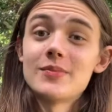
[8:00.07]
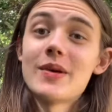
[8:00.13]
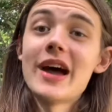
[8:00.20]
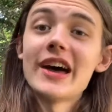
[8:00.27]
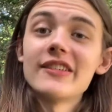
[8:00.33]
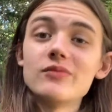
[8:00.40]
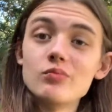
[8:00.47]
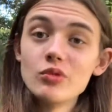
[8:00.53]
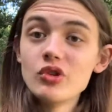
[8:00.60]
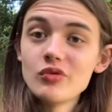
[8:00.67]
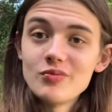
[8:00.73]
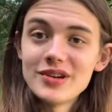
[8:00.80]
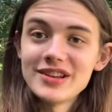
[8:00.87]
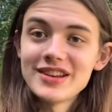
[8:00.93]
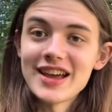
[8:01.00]
have
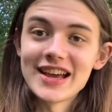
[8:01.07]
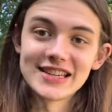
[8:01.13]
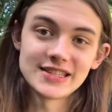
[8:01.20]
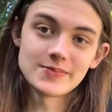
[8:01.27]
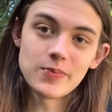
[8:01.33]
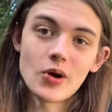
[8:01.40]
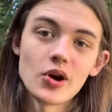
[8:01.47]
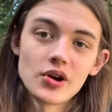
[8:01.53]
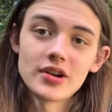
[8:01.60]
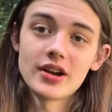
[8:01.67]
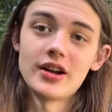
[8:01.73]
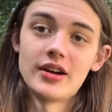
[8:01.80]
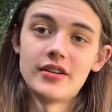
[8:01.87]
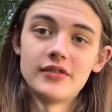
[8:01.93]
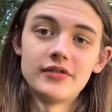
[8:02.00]
movement as part
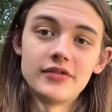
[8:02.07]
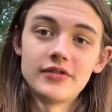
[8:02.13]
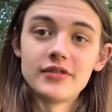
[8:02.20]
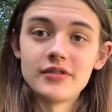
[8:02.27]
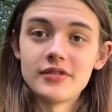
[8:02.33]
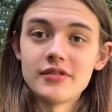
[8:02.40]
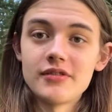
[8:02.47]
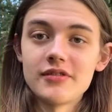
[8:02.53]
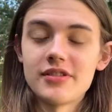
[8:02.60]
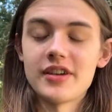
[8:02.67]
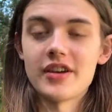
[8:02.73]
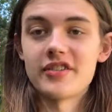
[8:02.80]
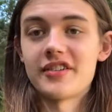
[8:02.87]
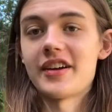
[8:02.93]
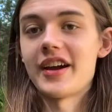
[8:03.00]
of
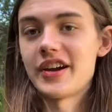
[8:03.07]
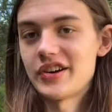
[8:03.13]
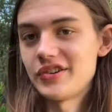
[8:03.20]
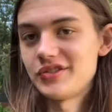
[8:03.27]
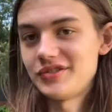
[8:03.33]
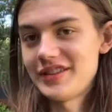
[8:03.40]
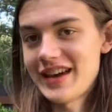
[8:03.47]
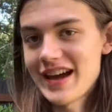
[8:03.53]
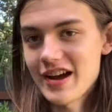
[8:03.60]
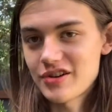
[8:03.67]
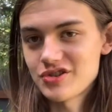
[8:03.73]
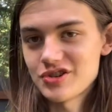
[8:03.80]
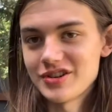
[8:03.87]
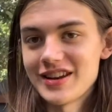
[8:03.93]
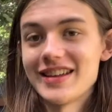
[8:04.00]
their held
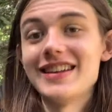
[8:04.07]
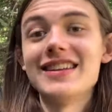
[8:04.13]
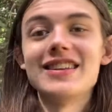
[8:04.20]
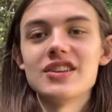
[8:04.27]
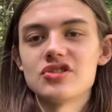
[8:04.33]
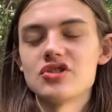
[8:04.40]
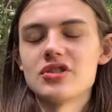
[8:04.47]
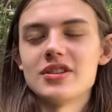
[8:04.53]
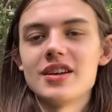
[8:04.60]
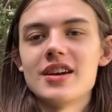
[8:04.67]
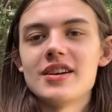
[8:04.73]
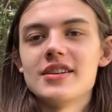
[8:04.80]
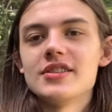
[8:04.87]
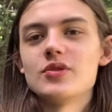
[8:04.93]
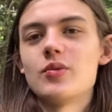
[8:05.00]
action in addition
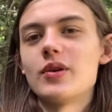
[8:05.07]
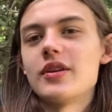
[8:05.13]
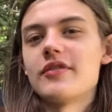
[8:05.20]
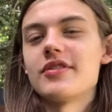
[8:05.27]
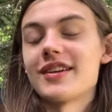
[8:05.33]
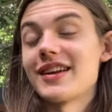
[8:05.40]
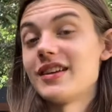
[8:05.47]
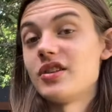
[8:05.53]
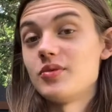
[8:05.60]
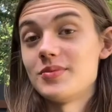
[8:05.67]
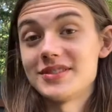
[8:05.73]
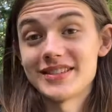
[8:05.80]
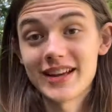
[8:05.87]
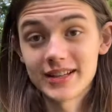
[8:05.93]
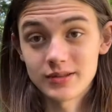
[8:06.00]
to whatever they're going to do
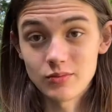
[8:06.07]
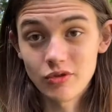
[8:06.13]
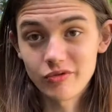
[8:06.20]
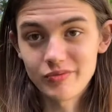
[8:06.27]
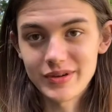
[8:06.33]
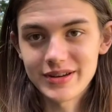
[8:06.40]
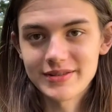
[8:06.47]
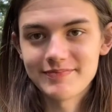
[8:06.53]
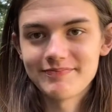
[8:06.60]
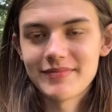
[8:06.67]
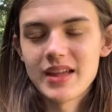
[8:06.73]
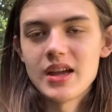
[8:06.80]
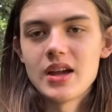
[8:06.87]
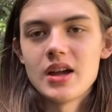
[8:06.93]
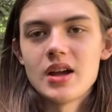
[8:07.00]
besides movement.
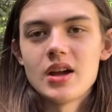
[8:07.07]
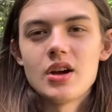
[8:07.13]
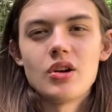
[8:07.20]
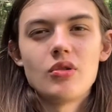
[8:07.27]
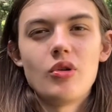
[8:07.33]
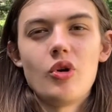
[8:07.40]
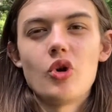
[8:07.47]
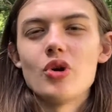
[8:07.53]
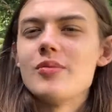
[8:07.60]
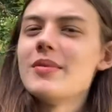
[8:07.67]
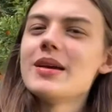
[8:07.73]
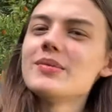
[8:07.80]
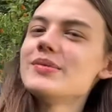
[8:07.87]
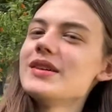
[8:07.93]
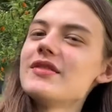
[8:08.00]
Or
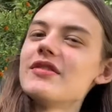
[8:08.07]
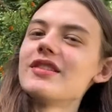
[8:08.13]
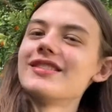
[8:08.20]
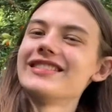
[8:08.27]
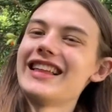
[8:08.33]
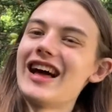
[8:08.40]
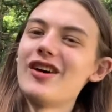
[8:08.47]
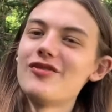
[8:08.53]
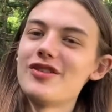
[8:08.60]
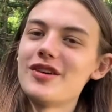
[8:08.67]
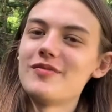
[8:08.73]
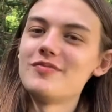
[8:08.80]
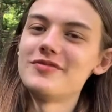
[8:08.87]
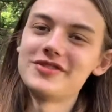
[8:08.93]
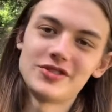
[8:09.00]
maybe even allow
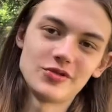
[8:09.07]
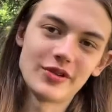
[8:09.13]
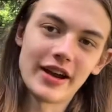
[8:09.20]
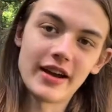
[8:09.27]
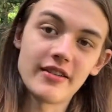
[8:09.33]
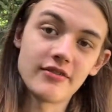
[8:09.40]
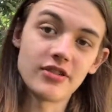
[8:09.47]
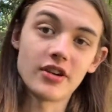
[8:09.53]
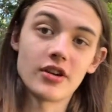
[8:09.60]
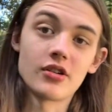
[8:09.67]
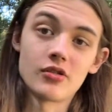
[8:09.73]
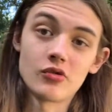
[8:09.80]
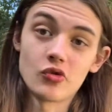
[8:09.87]
them to have their